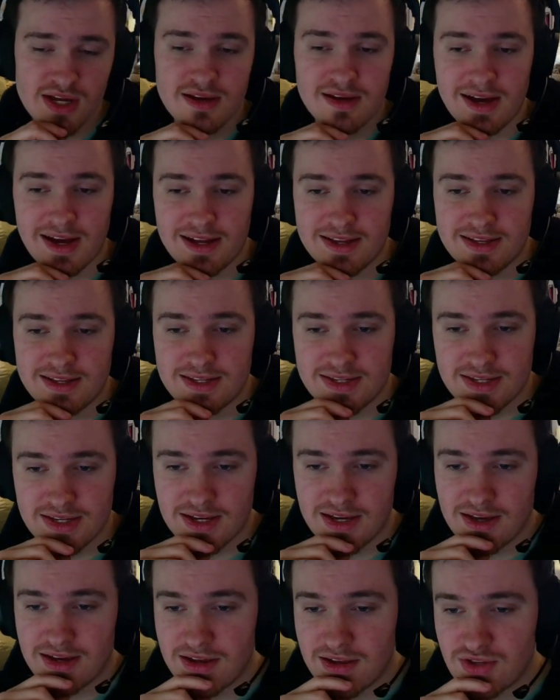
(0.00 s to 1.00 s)
and
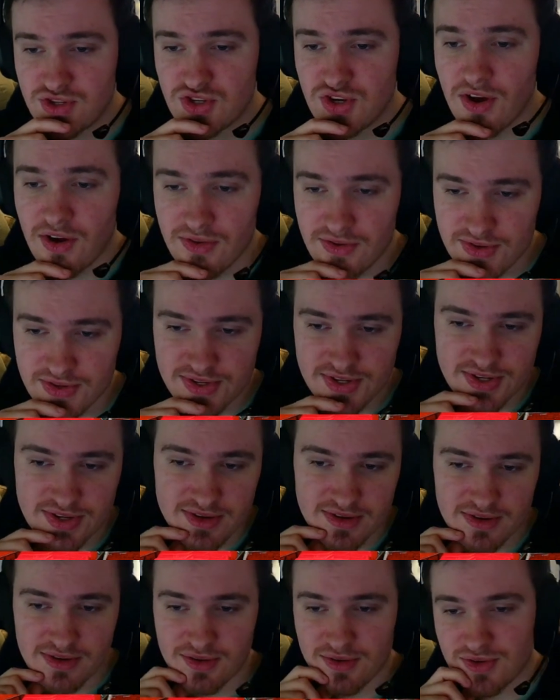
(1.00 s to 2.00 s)

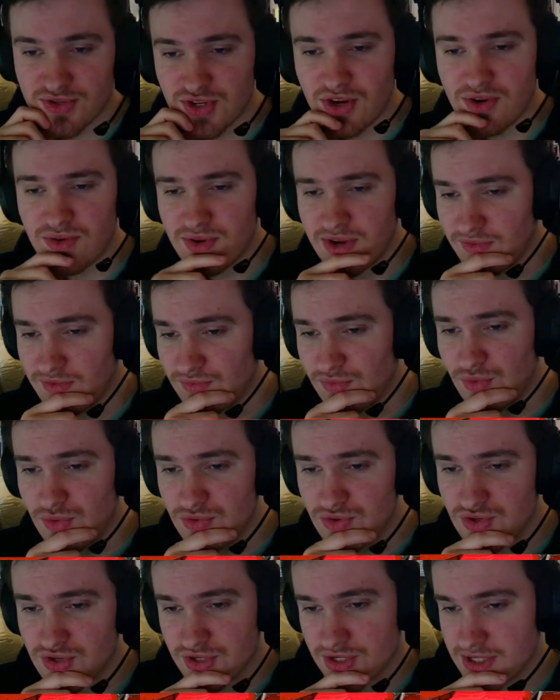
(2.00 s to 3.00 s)
Tony,
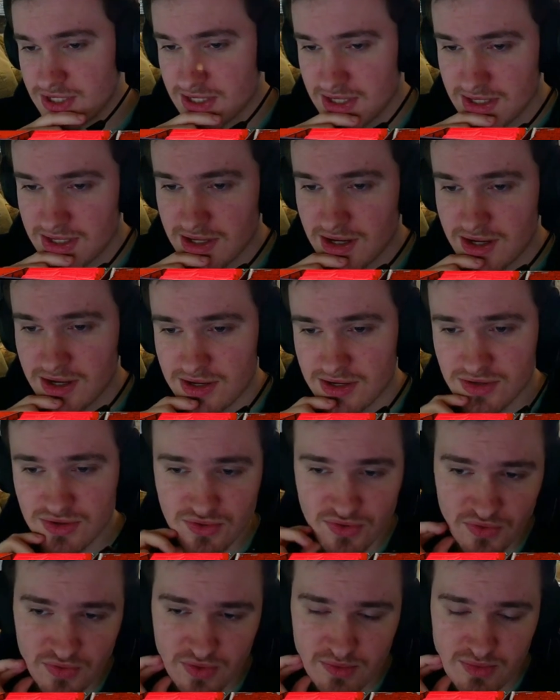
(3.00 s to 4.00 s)
unfortunately, Early
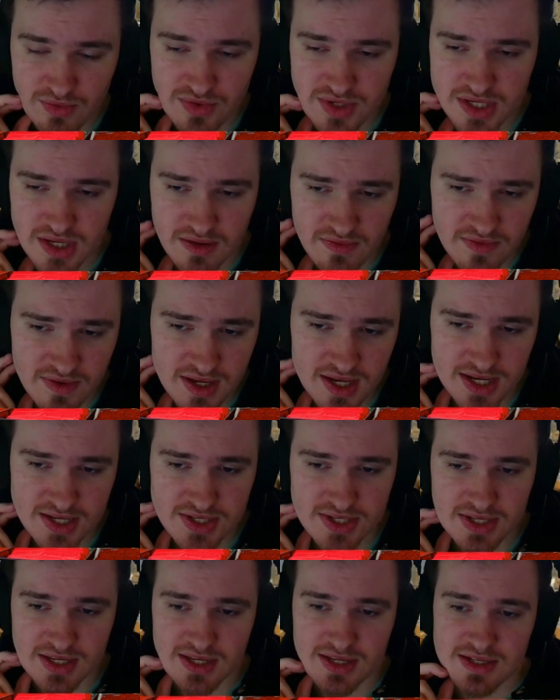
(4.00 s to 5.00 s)
Doors Football TV
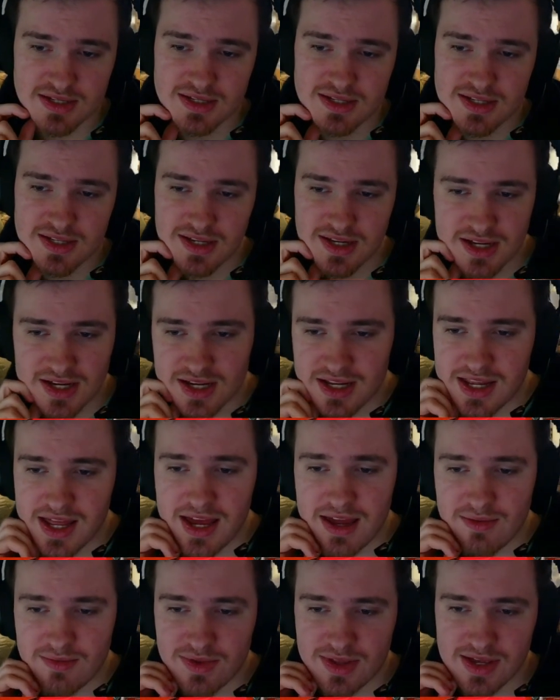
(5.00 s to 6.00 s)
has to
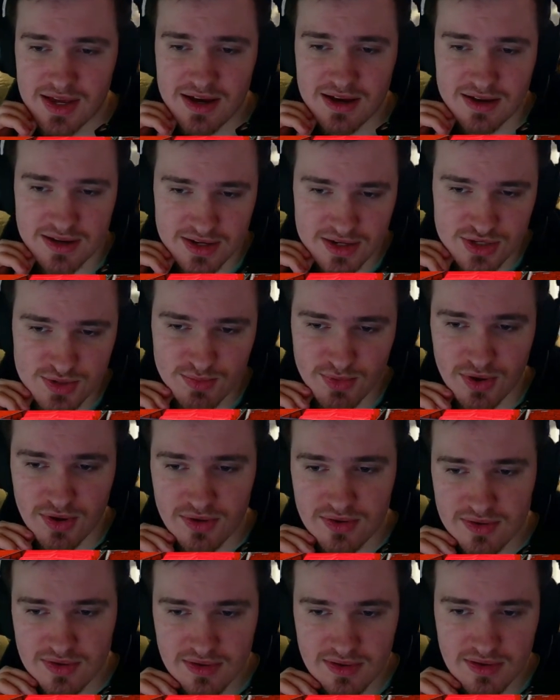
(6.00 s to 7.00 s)
claim the ugly spot,